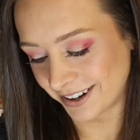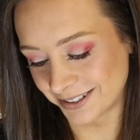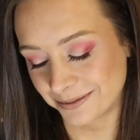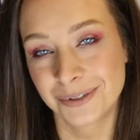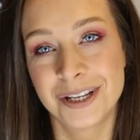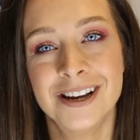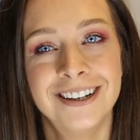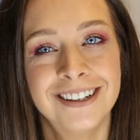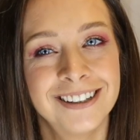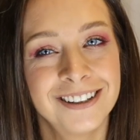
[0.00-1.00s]
items
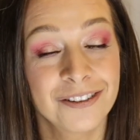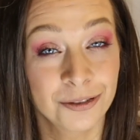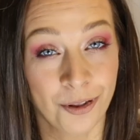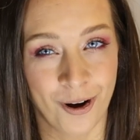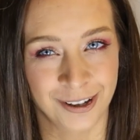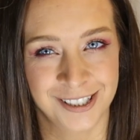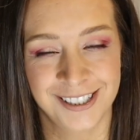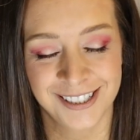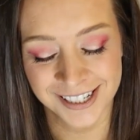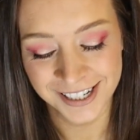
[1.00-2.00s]

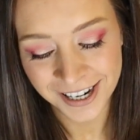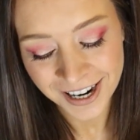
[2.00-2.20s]
lost.